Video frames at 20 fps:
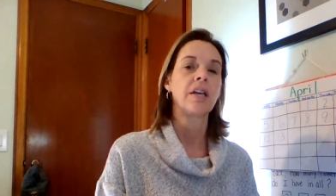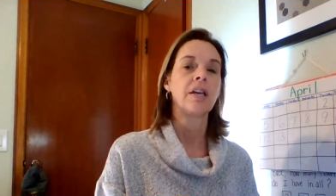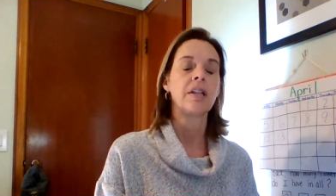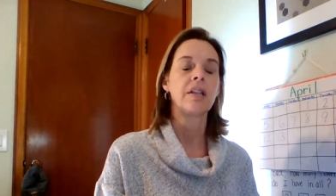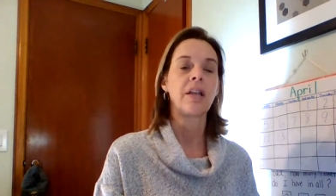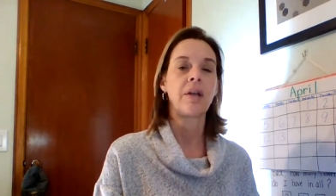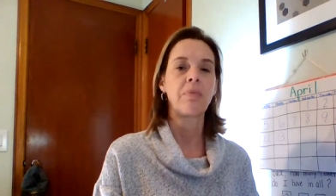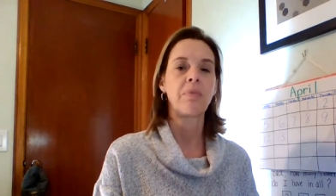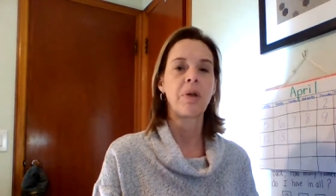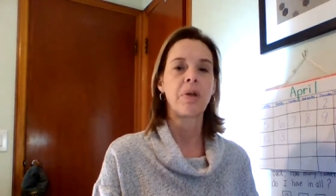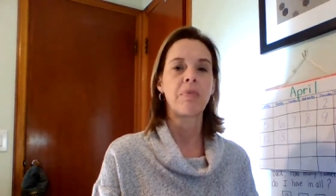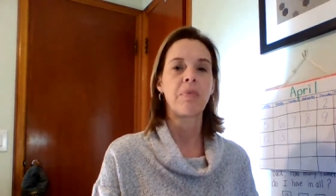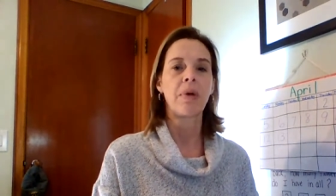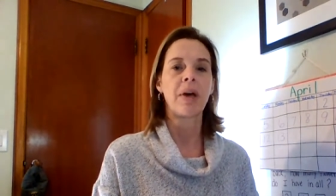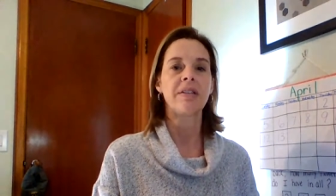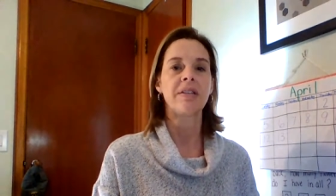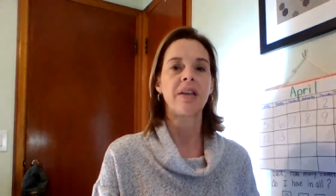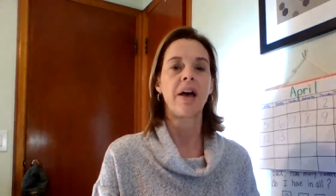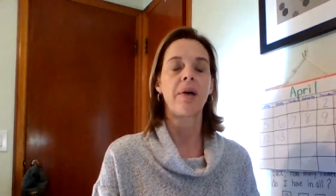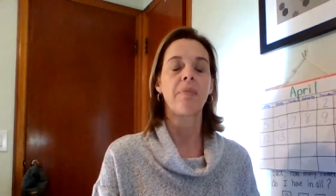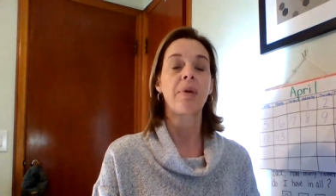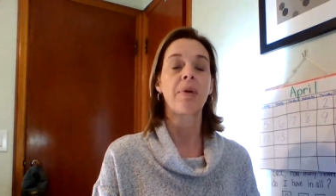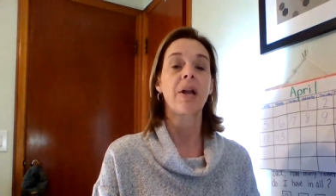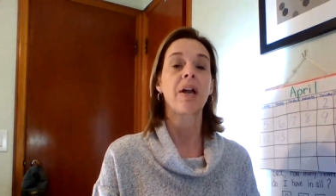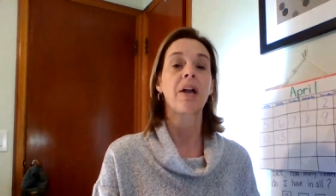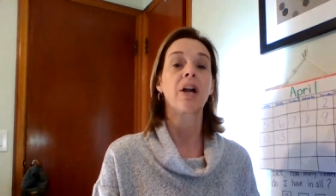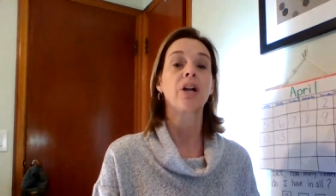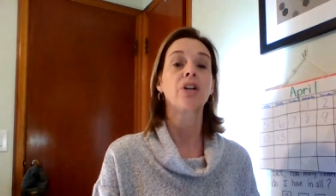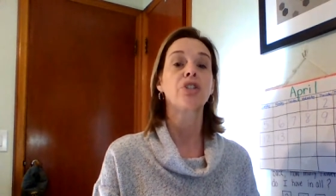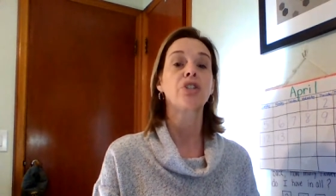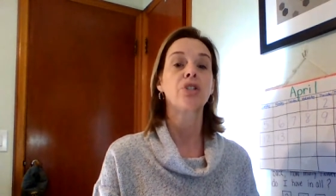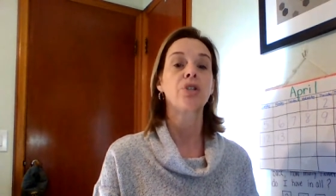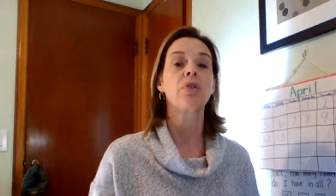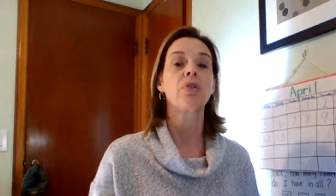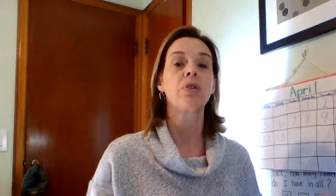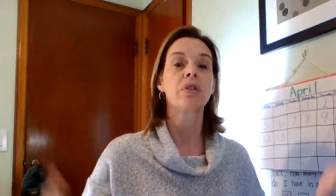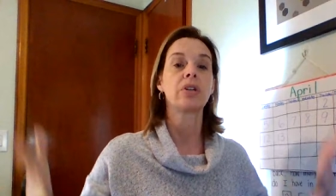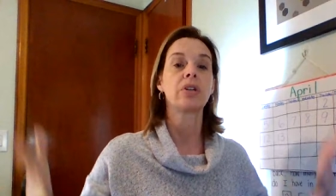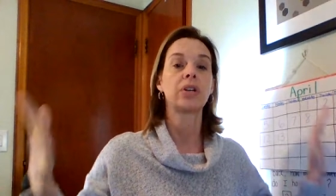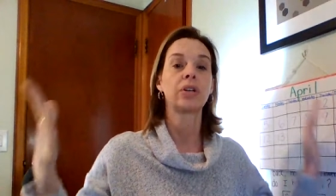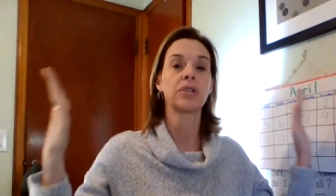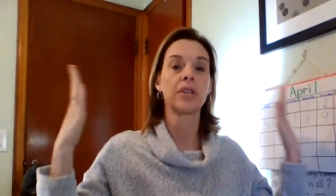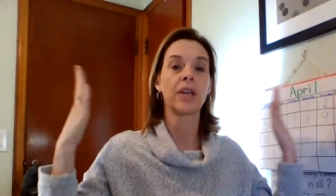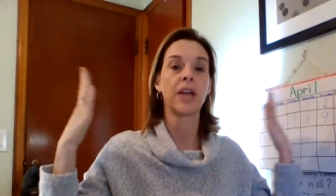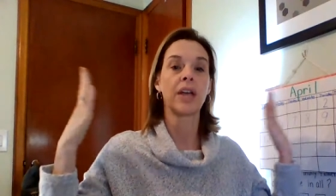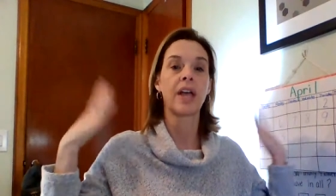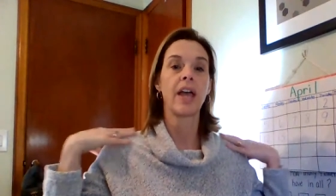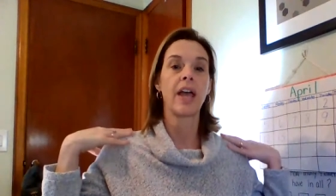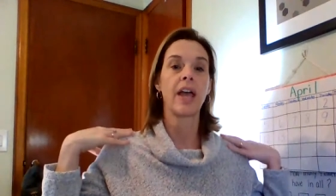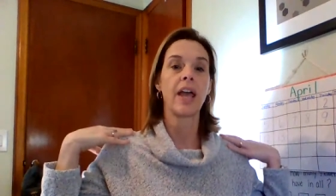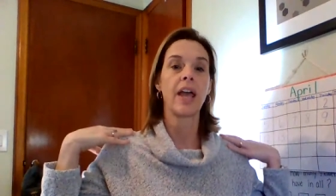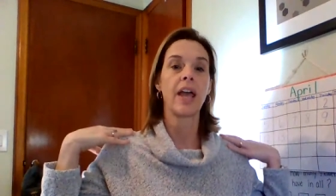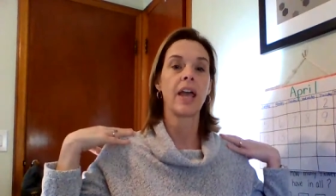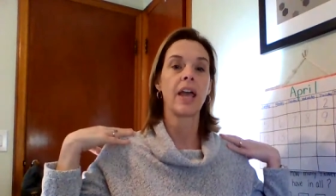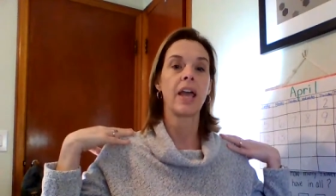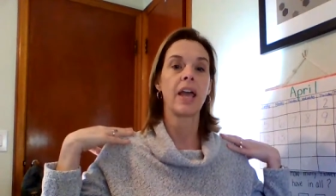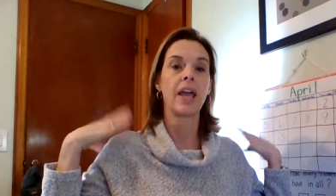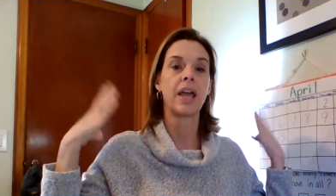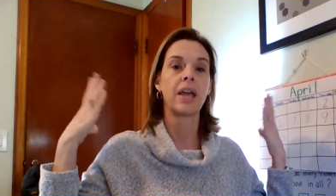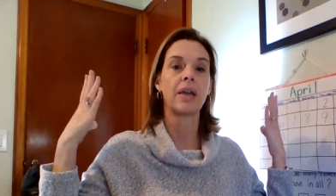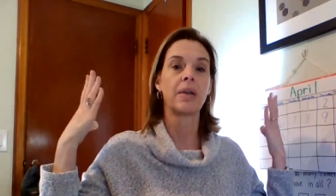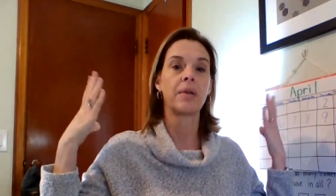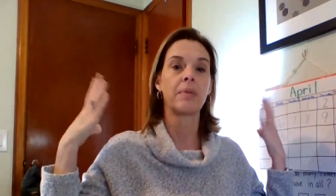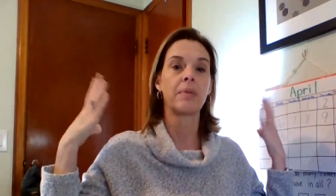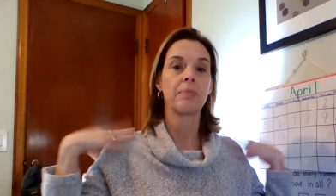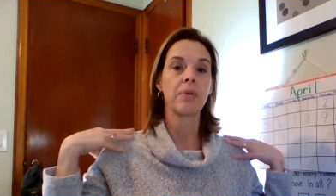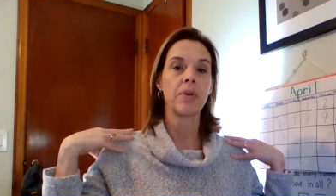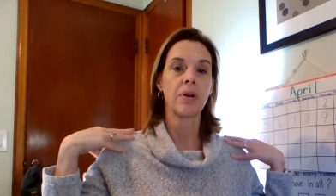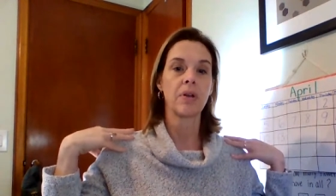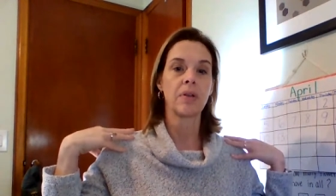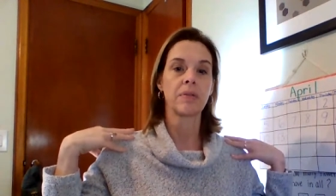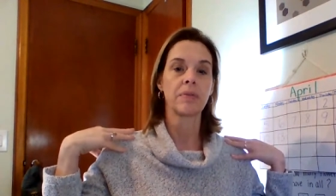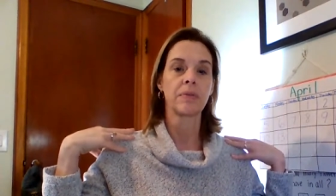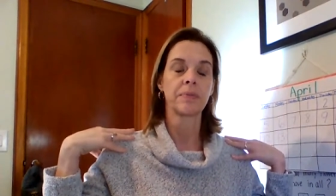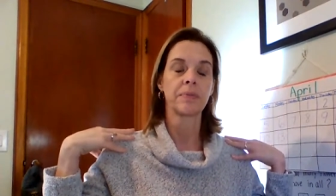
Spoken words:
Then we might tap it on our shoulders. April.